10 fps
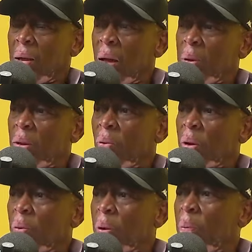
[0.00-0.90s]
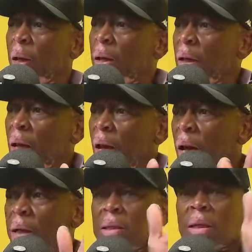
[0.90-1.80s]
mean, we we playing in a
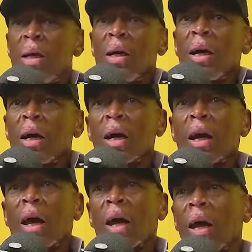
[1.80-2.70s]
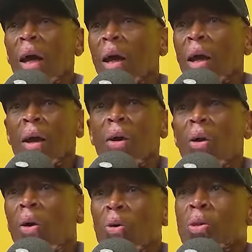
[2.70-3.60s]
nice uh, uh,
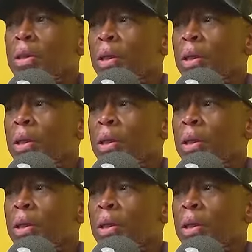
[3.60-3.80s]
cozy